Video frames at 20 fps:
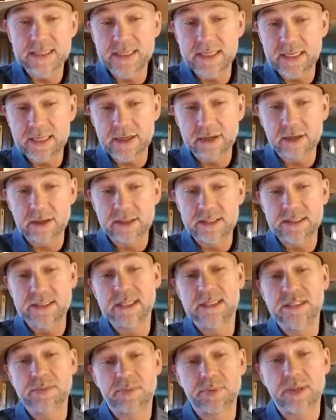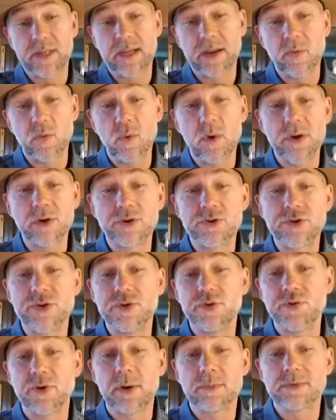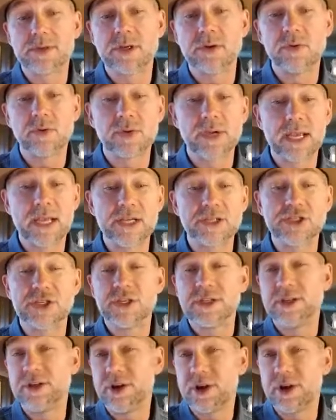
here, it says apply 1 or 2 drops on location,